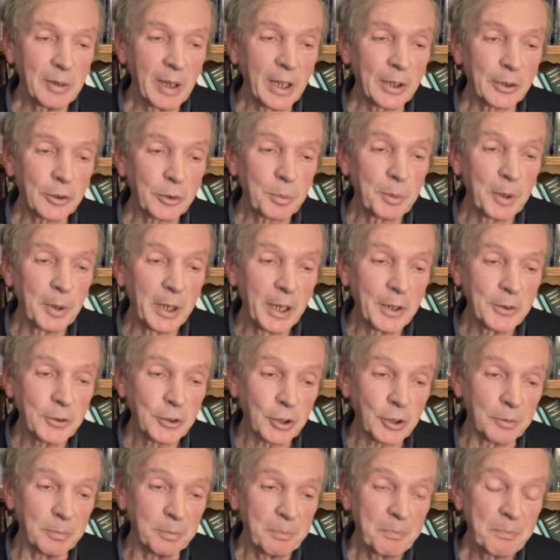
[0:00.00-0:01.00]

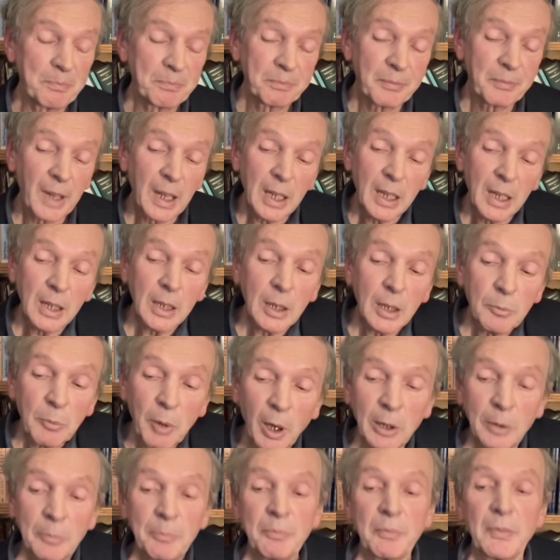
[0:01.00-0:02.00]
explanation.
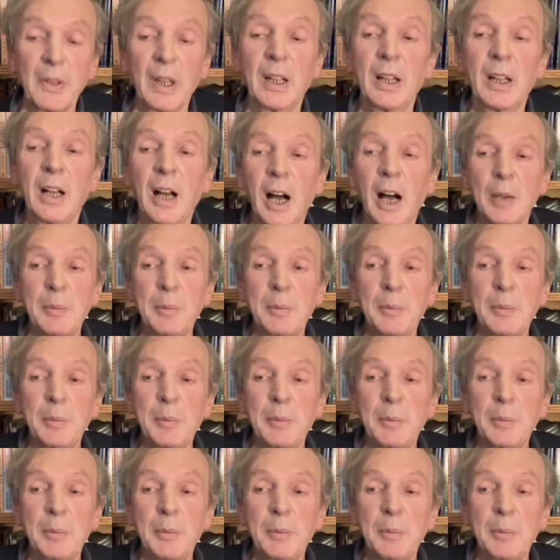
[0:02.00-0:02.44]
Well, I